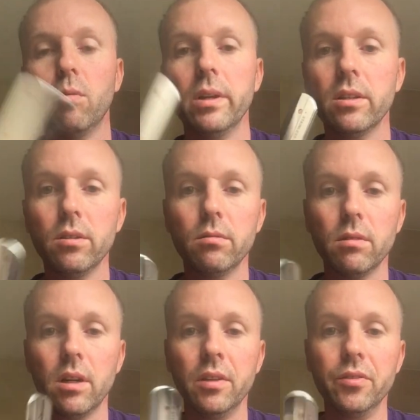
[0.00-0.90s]
When
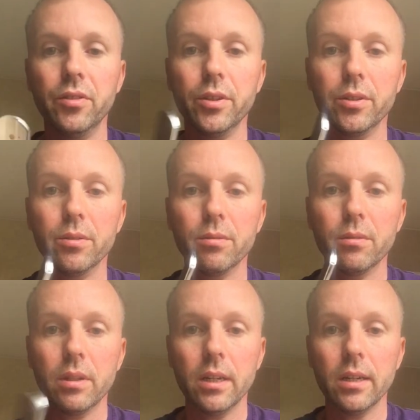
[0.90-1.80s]
you undo
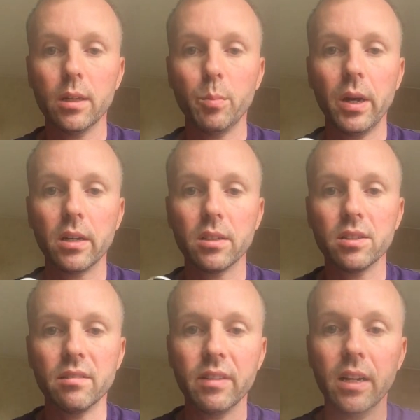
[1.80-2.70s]
the Parker
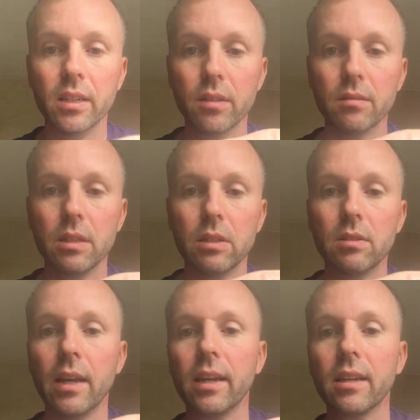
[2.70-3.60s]
Shavette, you
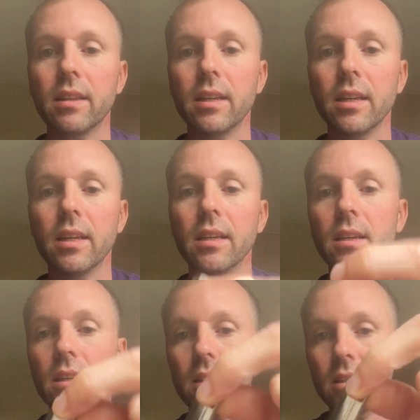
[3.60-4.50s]
take
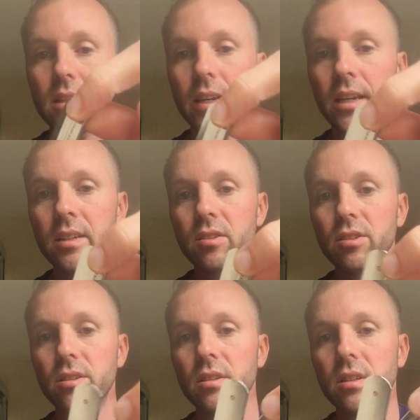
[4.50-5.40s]
there's a hinged